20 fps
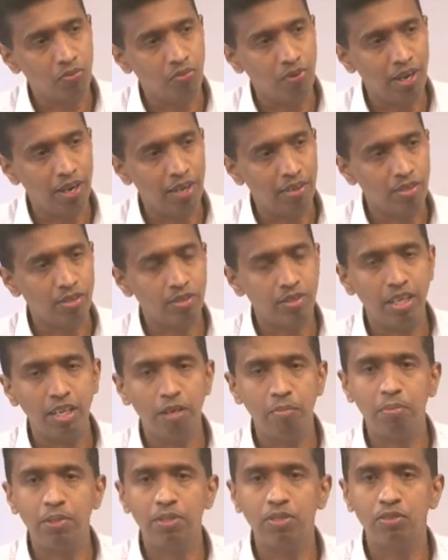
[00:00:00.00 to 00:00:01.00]
financial
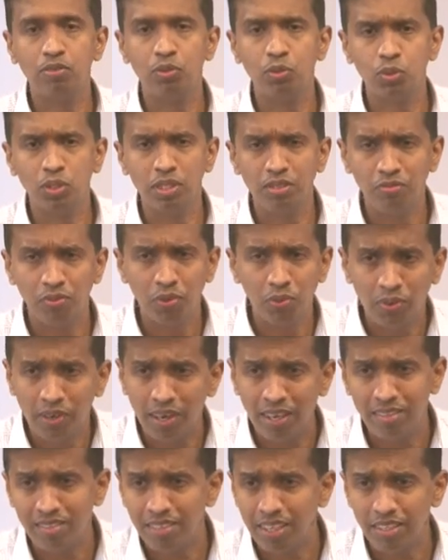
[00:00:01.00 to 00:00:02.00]
statements using field
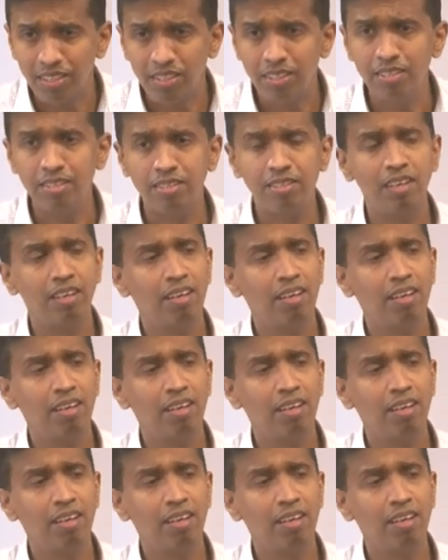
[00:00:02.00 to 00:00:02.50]
transactions,